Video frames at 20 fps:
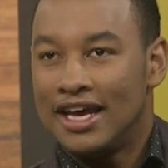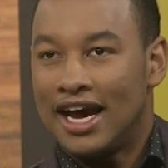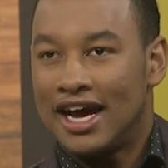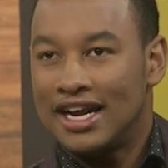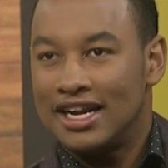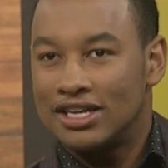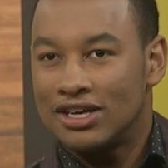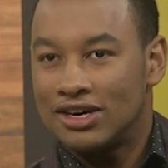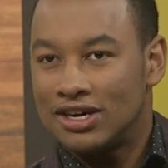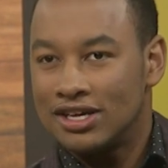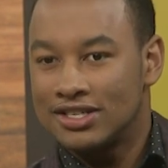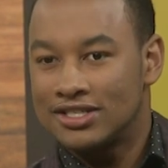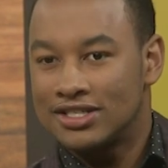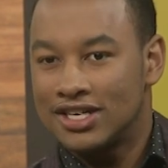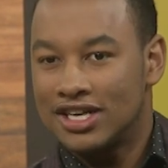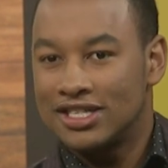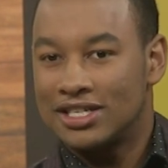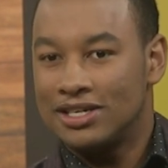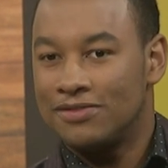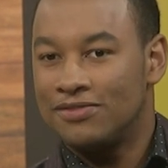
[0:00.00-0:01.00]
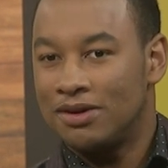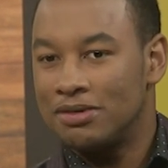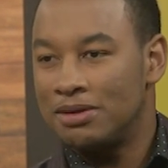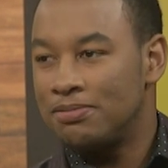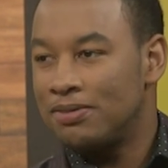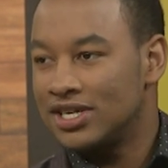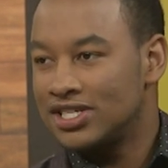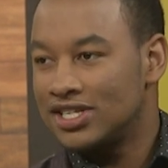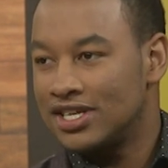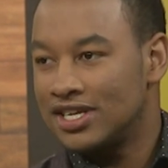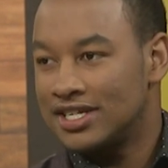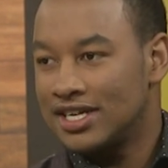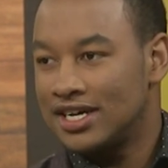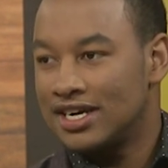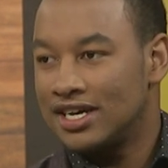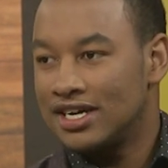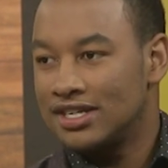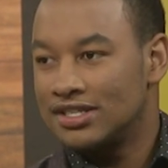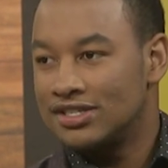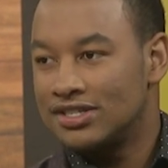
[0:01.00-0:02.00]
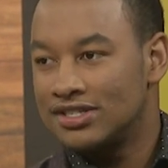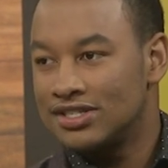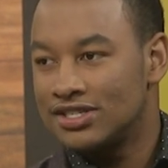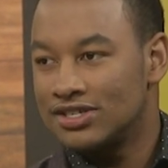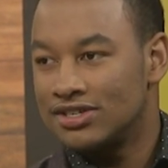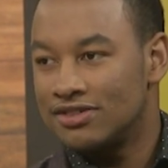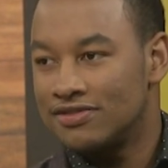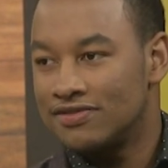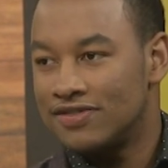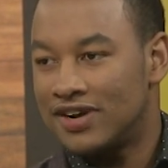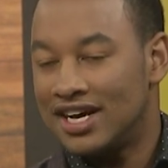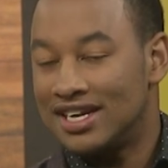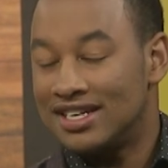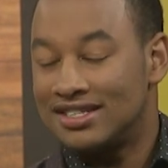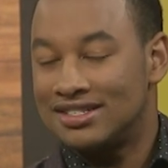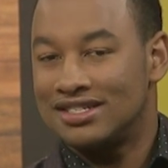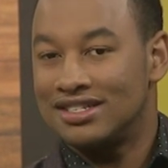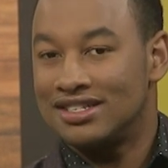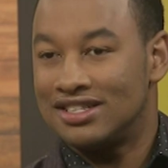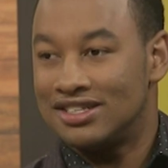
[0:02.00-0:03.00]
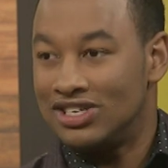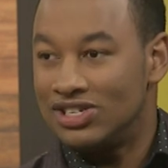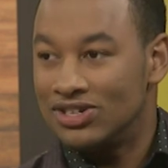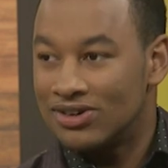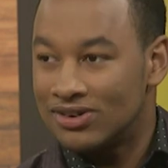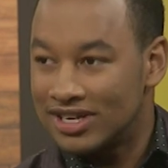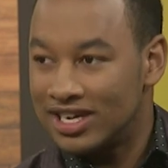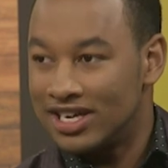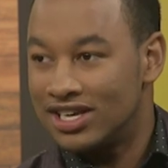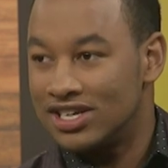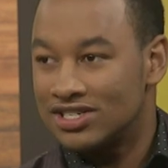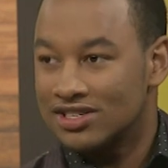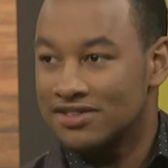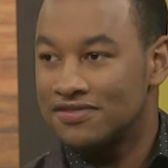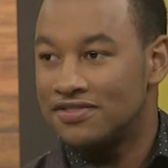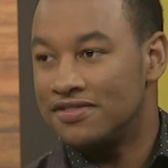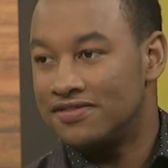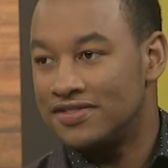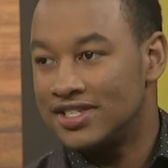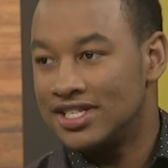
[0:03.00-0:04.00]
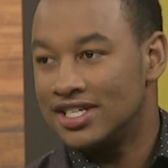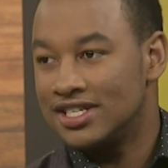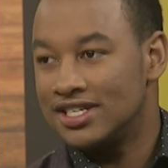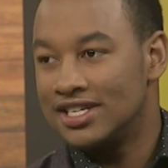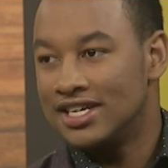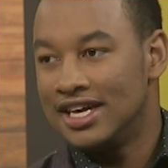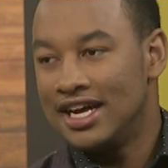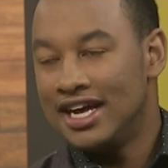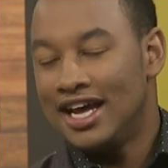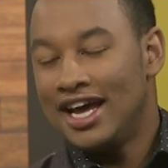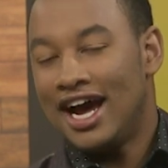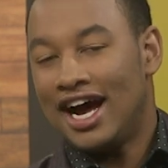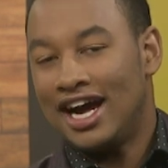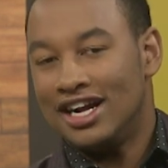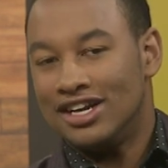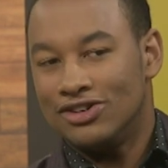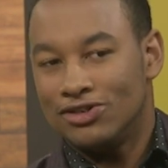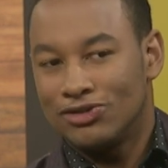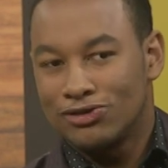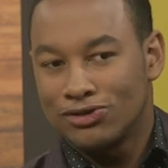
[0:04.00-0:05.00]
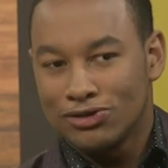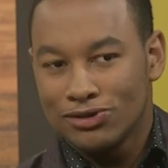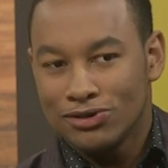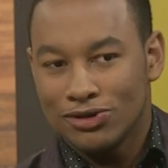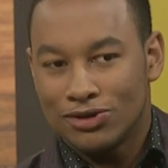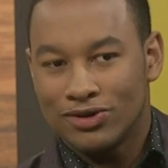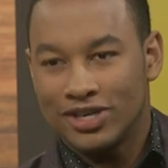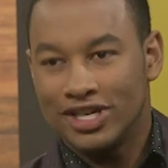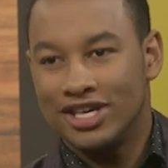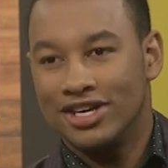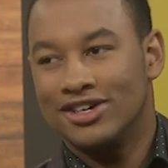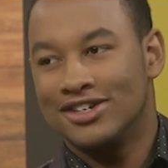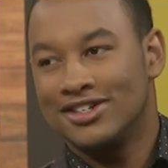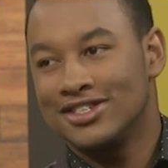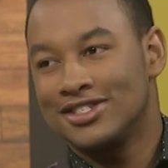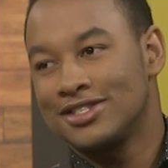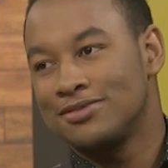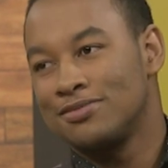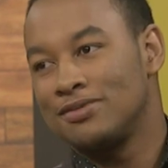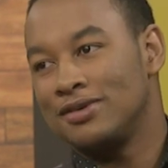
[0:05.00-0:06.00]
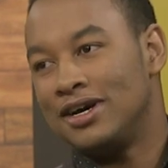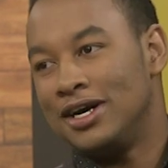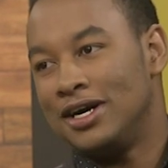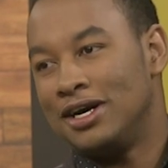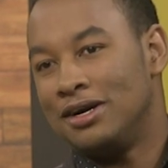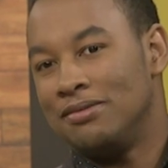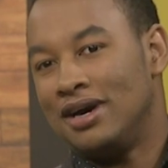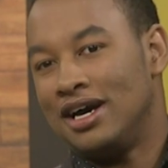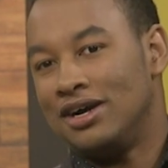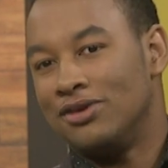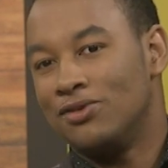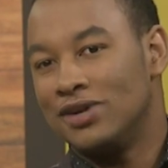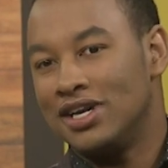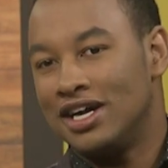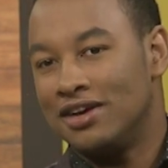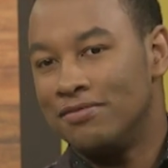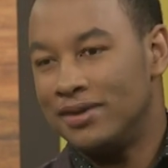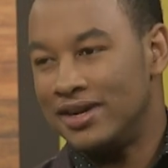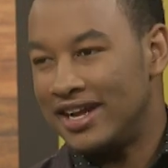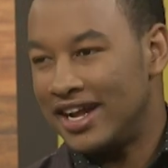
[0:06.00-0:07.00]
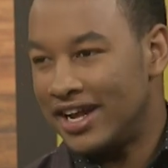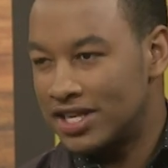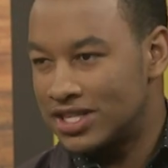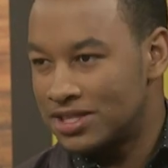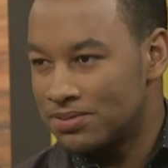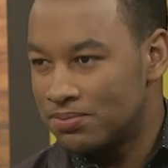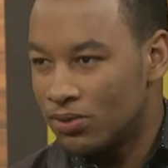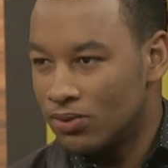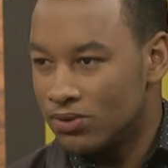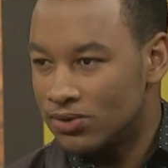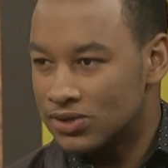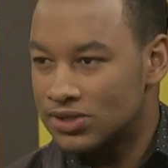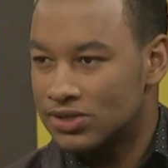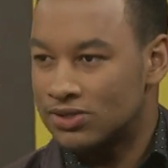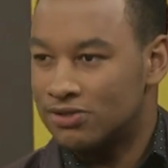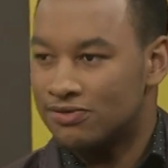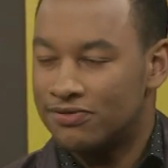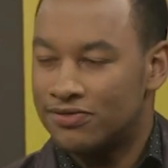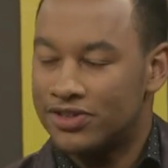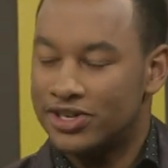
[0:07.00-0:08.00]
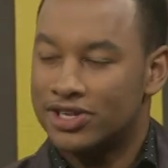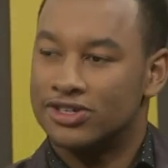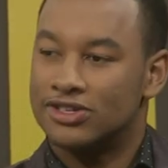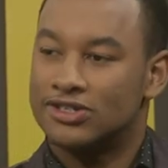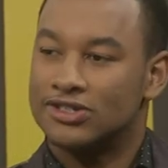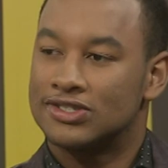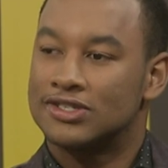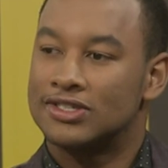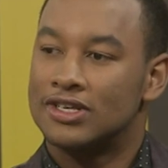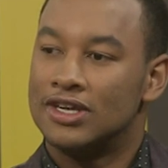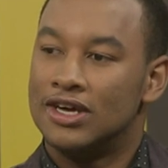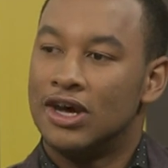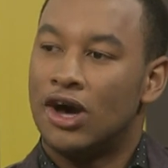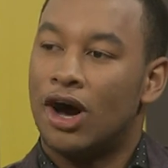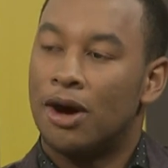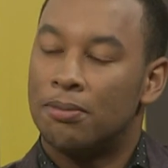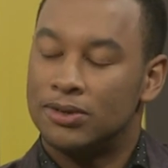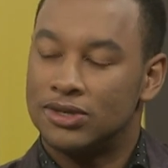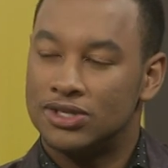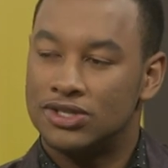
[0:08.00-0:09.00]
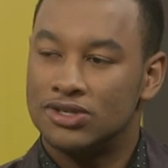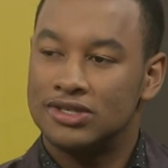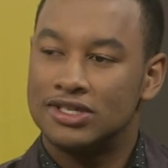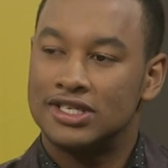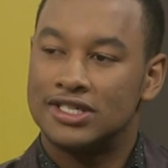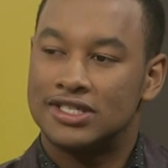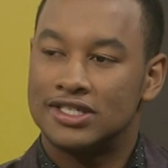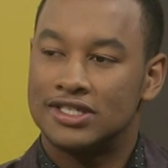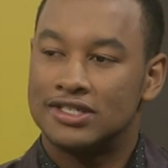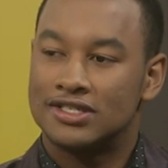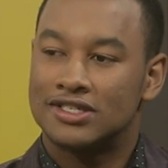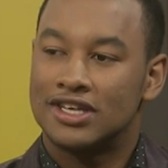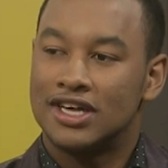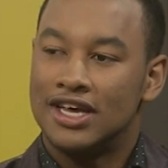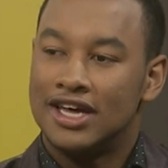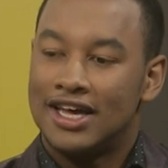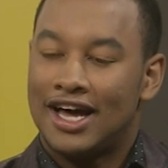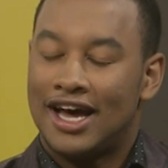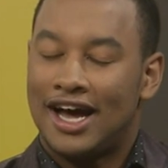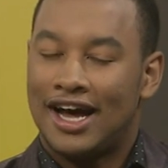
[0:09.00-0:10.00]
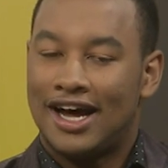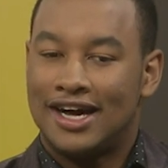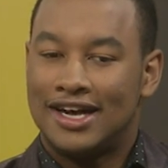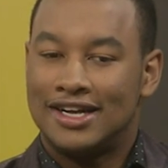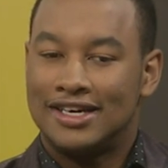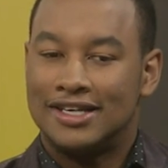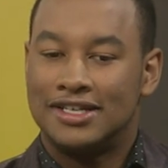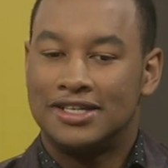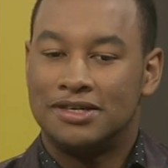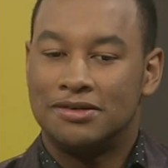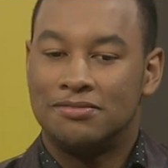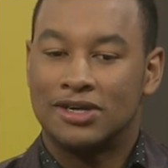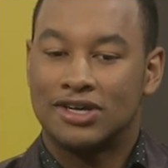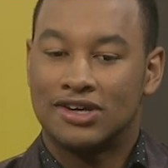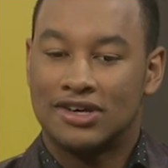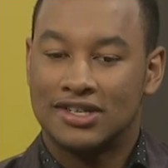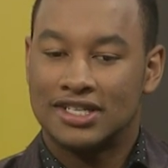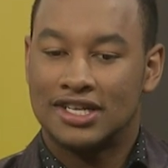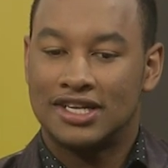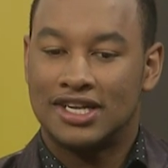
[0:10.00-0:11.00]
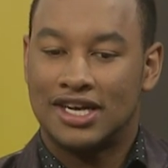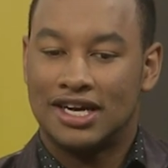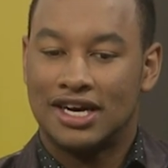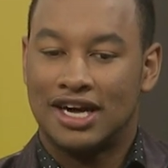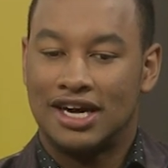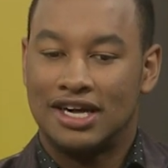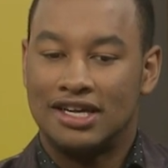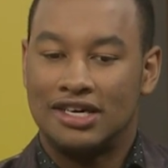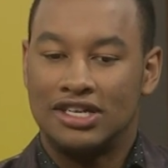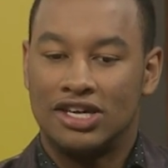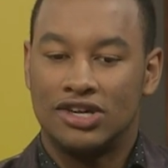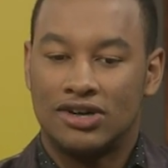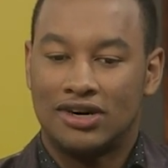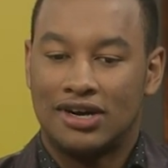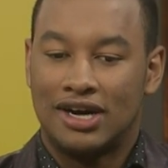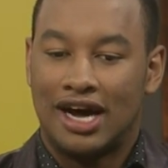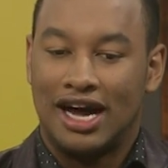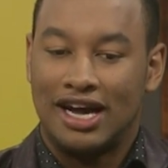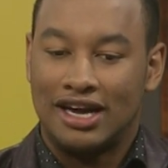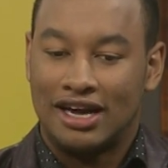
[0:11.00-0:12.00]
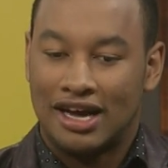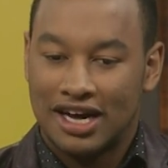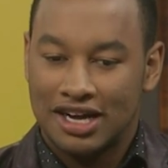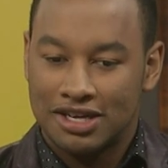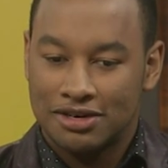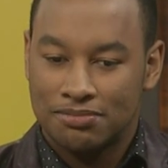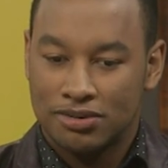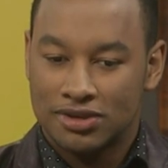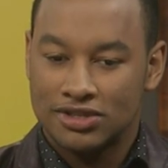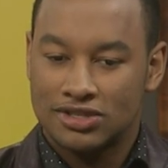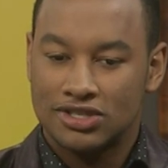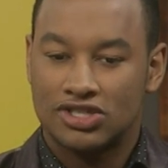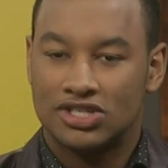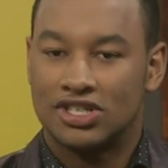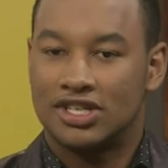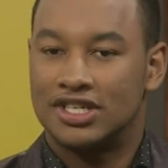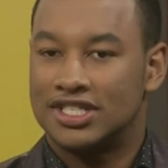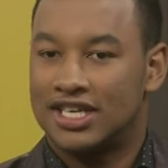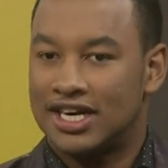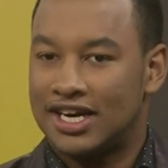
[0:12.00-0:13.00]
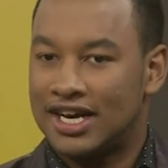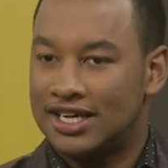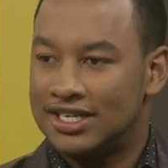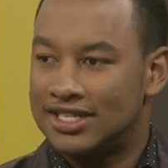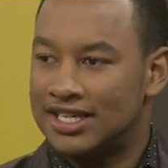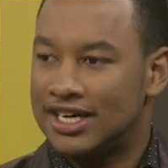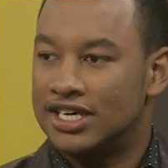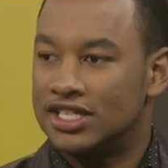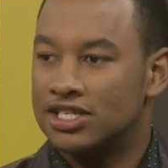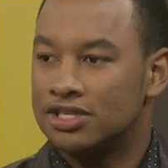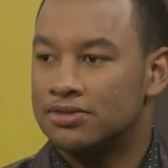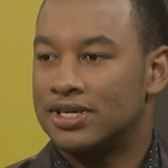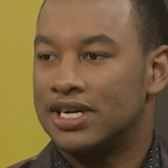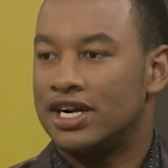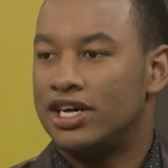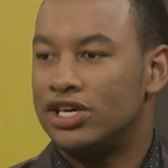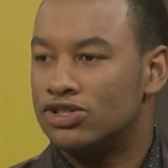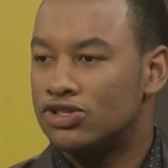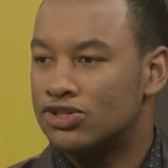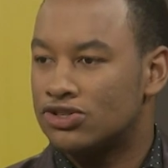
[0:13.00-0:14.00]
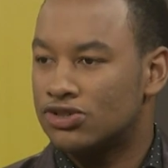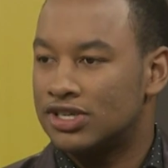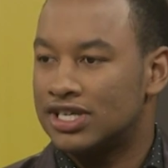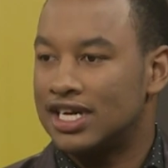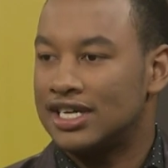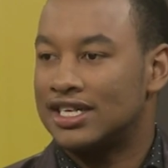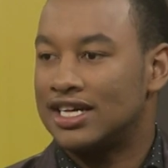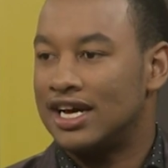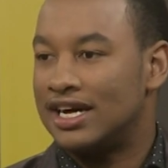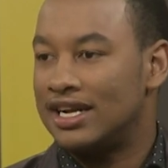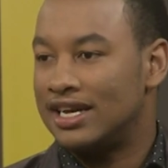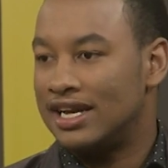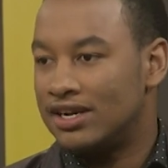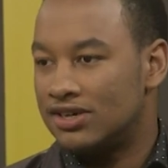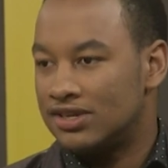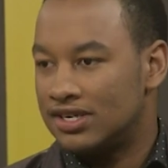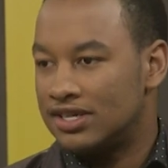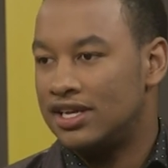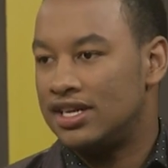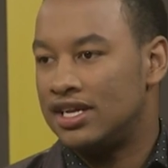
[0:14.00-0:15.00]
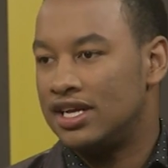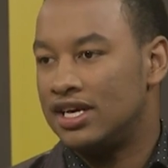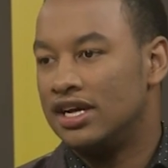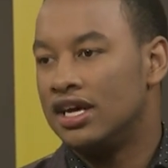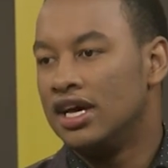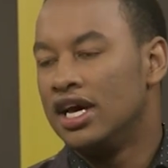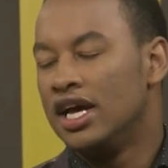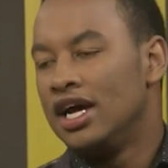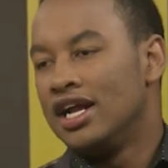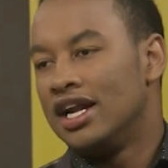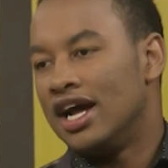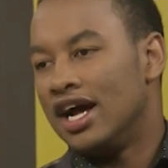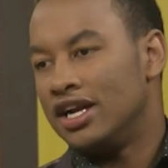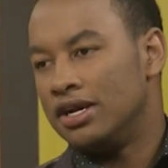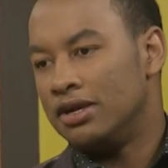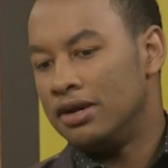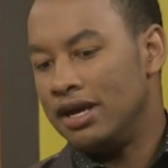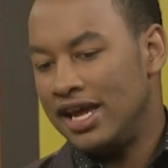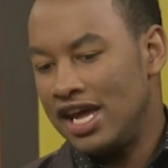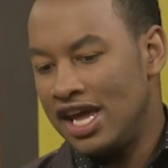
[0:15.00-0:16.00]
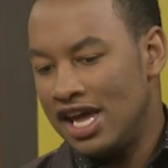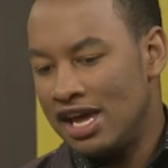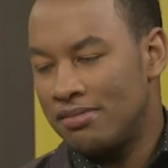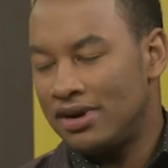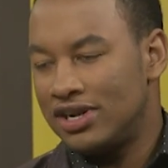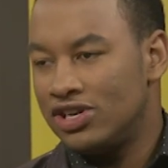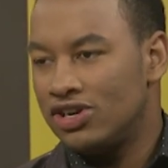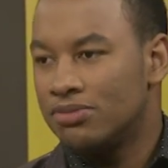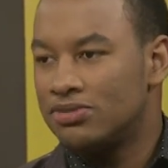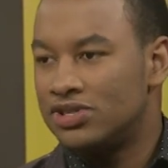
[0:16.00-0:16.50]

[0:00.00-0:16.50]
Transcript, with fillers: And it all started from the passion that I had to serve at the young age of 15. And throughout the years, um, I would have been exposed to various opportunities. And because of that, you know, I had positions, I had titles, I ensured that at the end of the day, that the aim and the